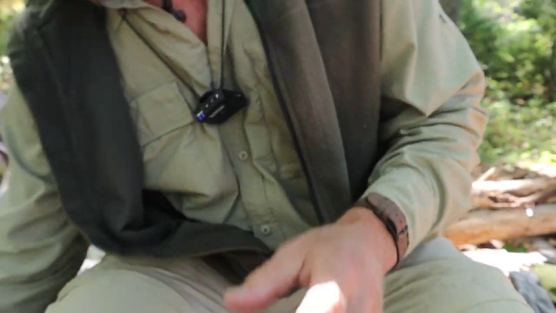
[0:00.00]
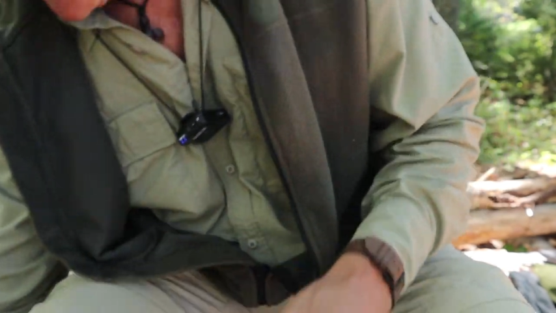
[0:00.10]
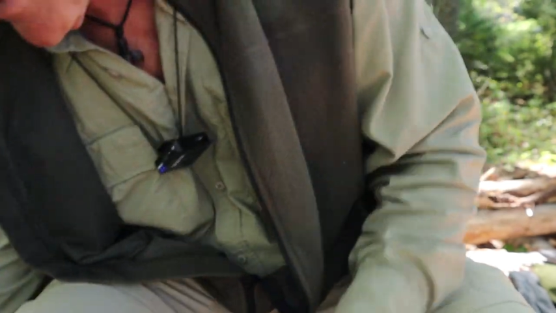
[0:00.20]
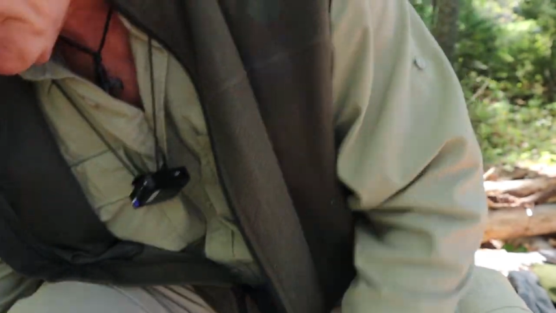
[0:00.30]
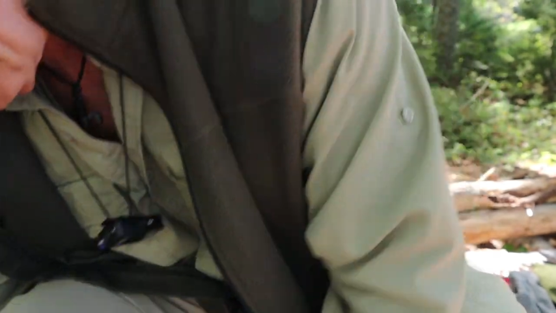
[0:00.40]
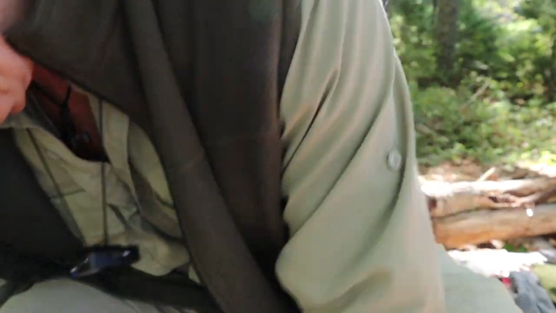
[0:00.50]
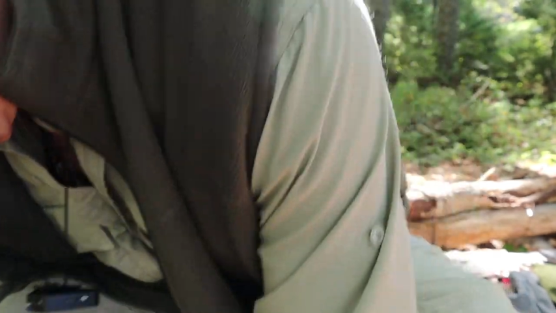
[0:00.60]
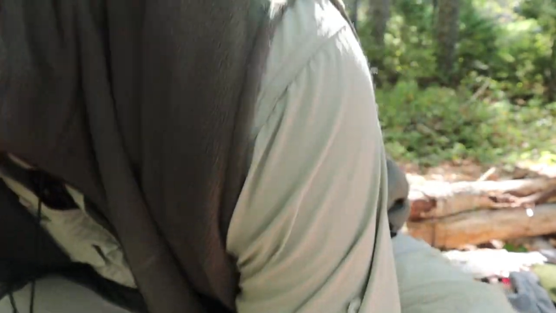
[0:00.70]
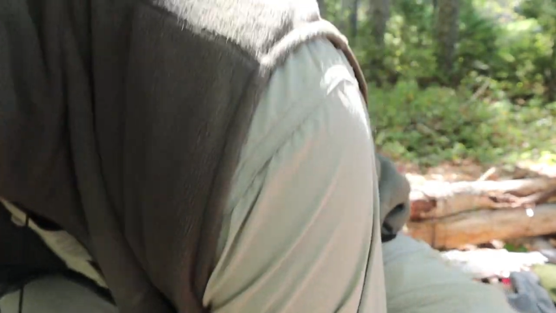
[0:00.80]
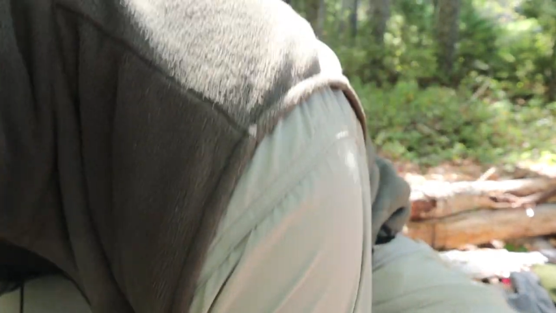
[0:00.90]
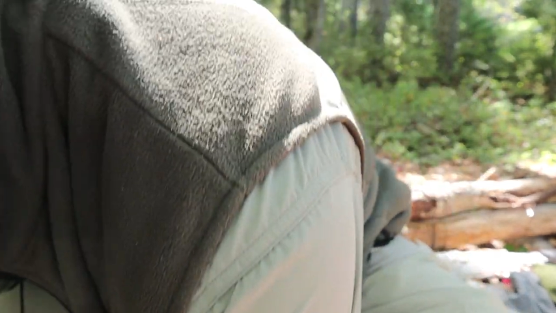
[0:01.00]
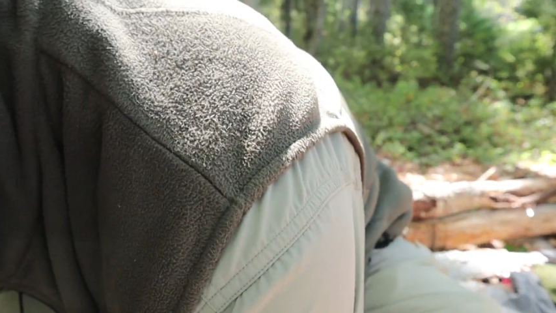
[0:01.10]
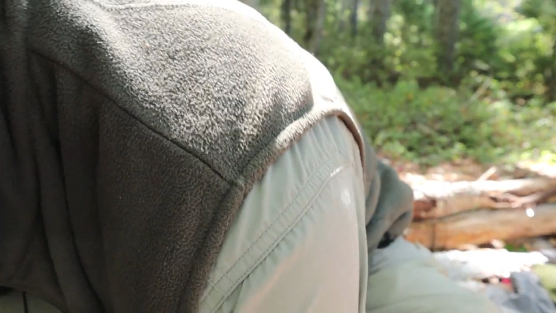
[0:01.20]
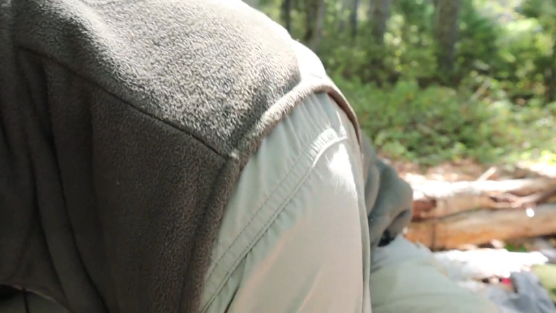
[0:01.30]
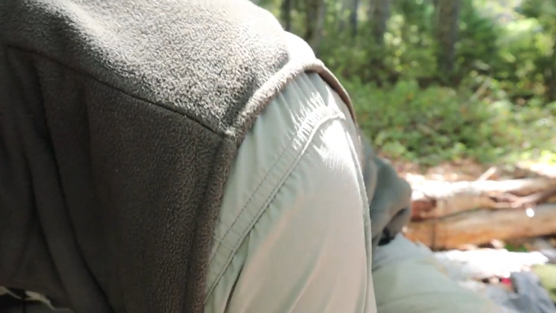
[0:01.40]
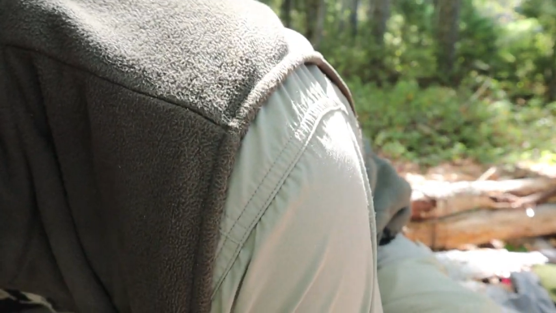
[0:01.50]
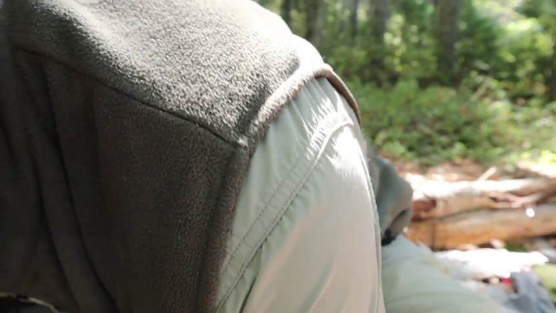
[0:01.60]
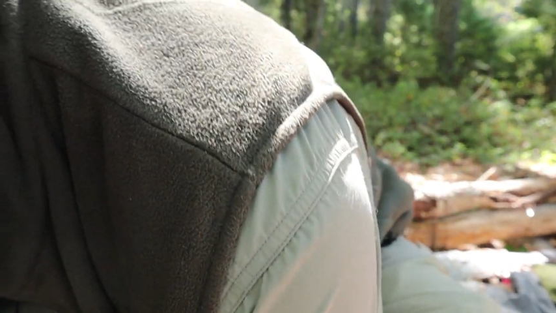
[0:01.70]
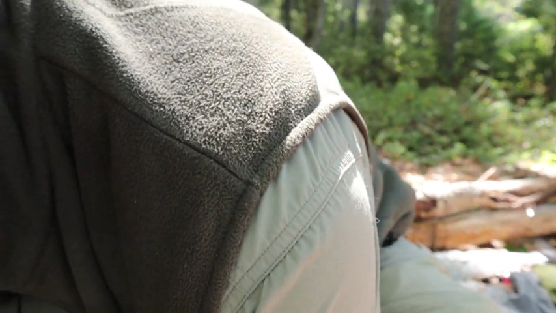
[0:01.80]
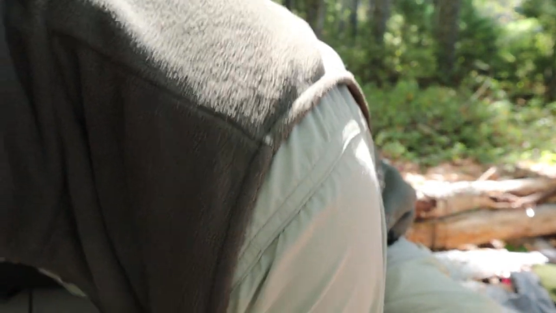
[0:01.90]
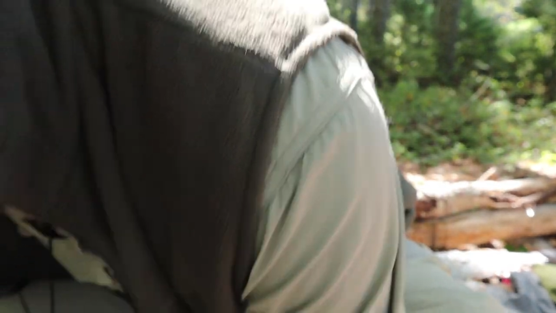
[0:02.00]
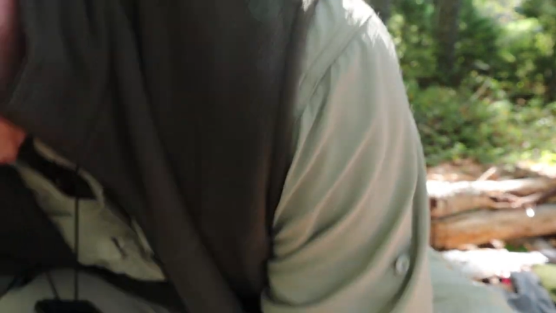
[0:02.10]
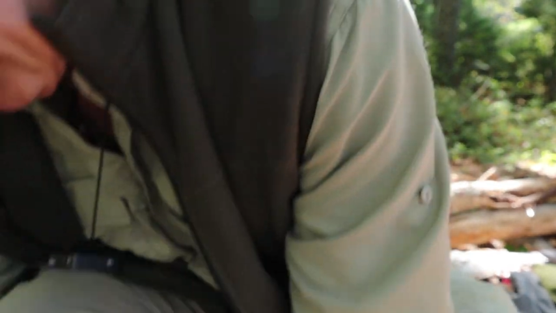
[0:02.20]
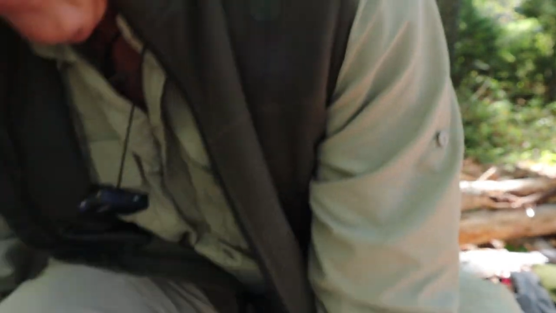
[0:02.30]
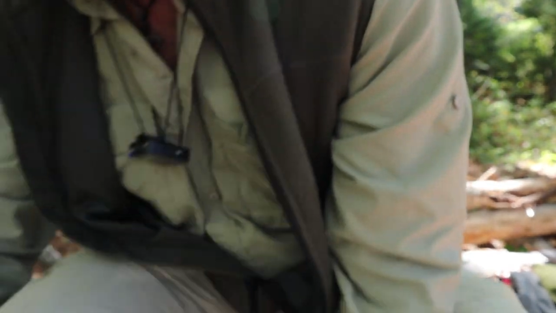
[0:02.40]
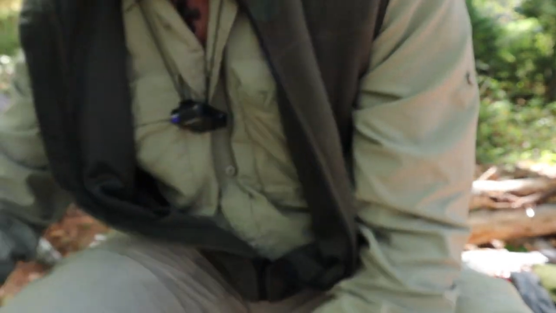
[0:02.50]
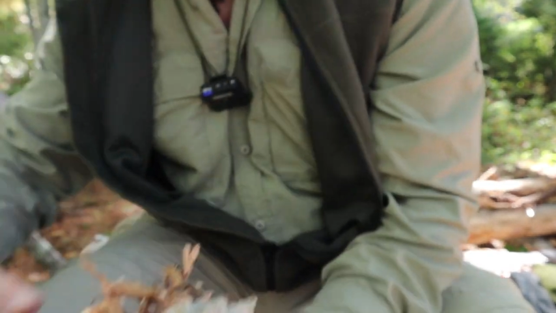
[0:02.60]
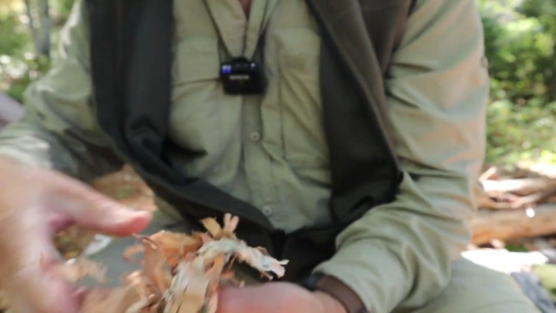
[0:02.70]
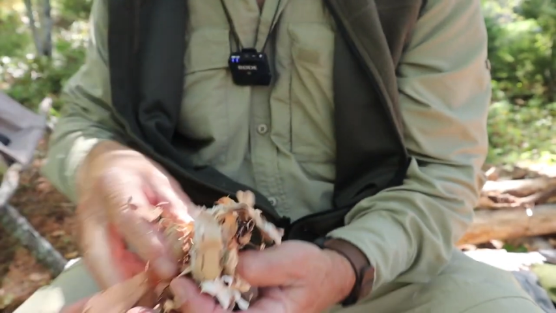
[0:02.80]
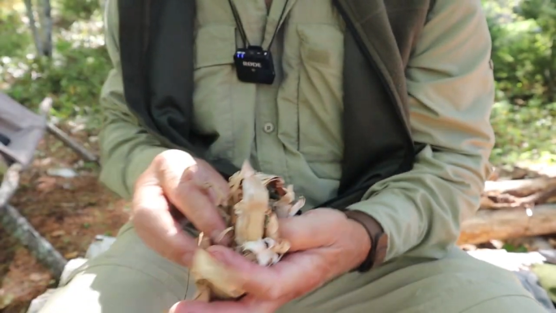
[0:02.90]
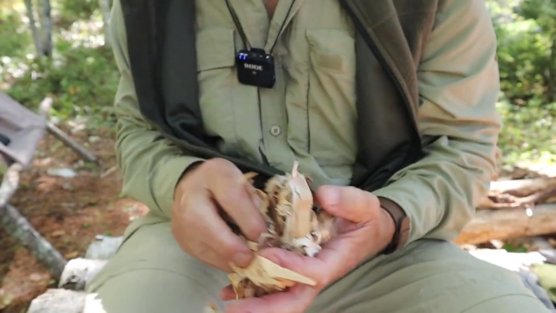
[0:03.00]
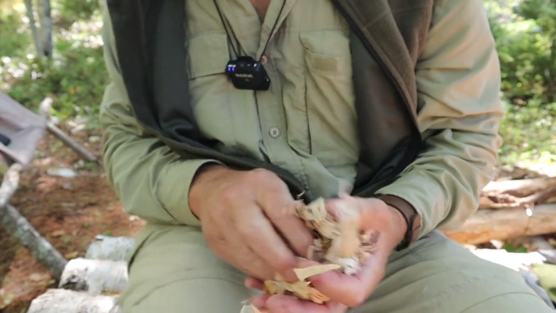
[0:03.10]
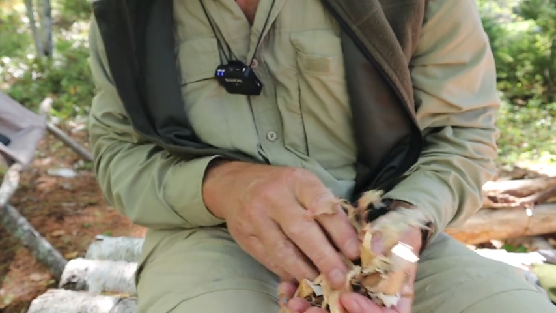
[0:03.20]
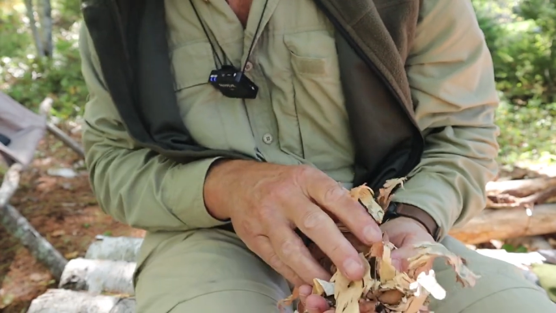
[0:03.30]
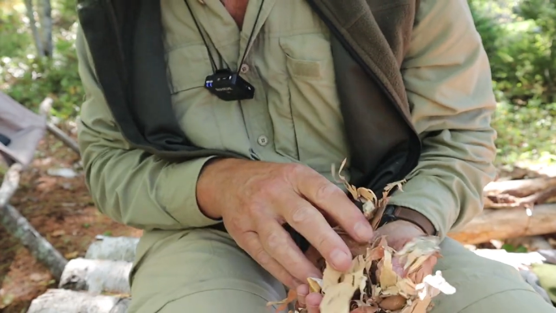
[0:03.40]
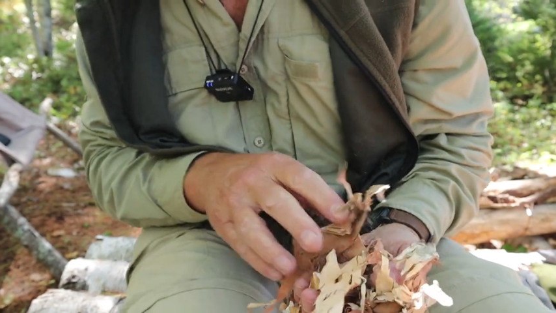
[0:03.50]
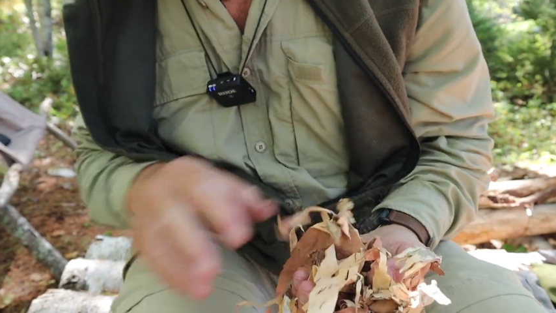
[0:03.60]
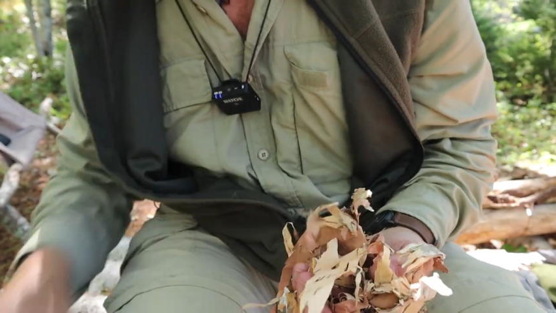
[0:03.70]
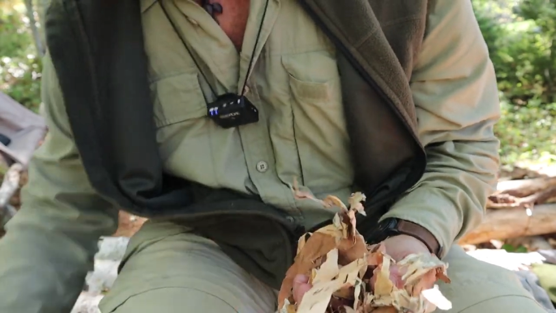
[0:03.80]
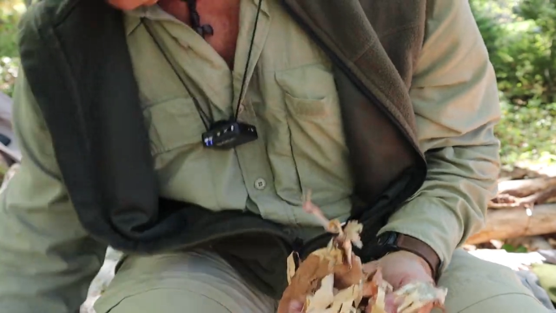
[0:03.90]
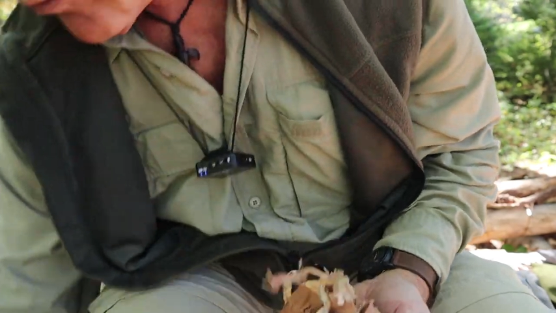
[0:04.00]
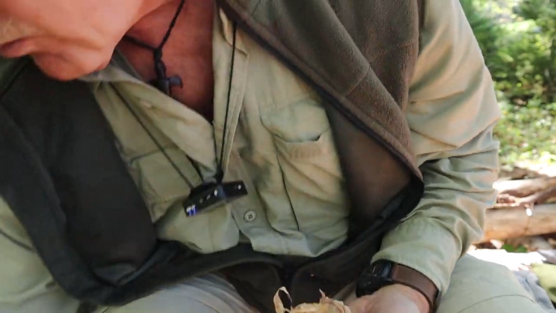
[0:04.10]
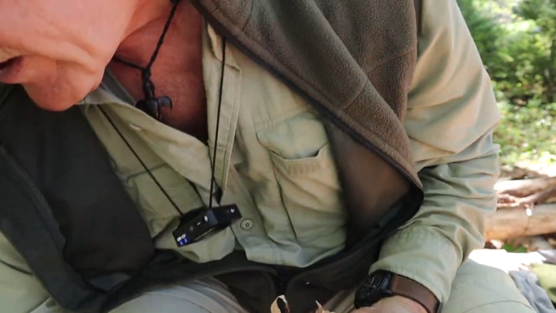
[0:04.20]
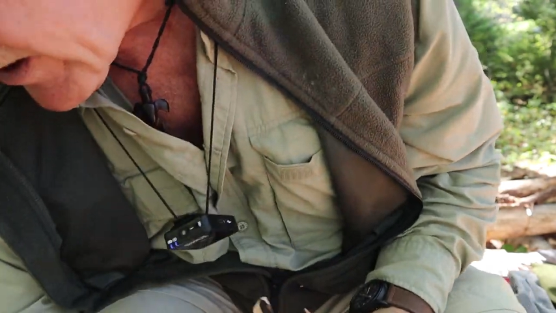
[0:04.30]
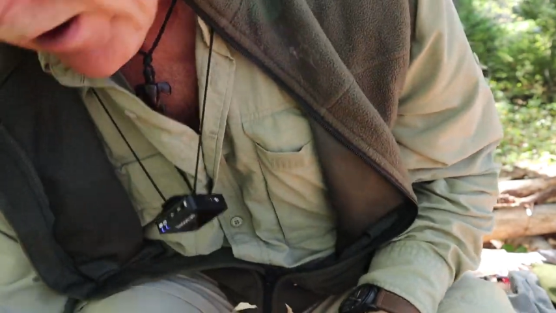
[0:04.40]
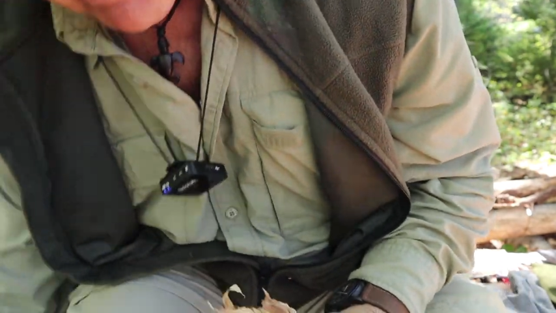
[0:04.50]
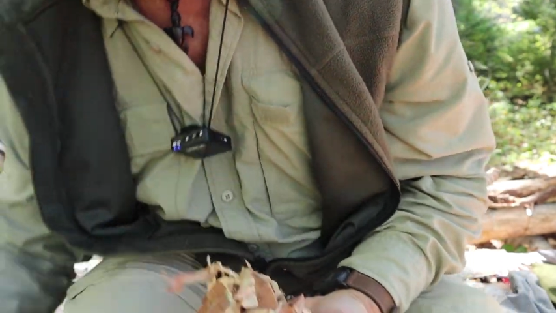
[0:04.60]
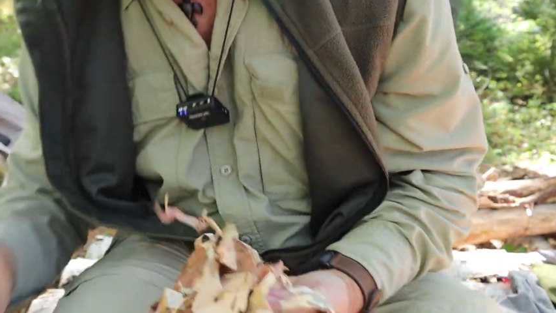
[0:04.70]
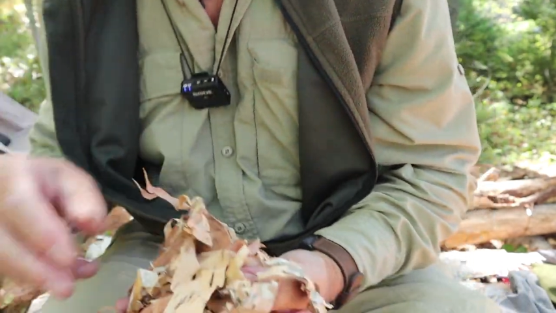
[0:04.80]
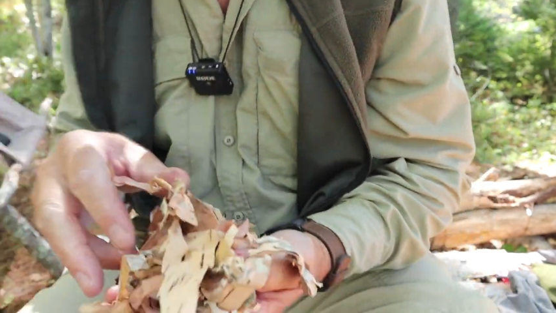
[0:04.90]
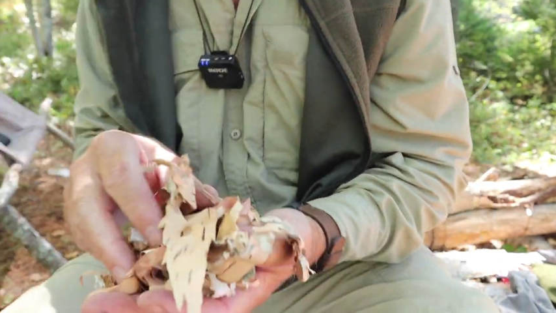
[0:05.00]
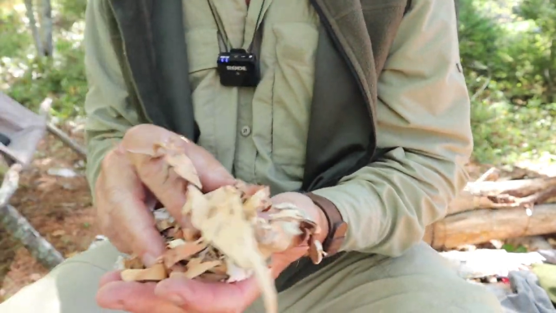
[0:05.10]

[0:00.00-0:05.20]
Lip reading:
(no speaker visible)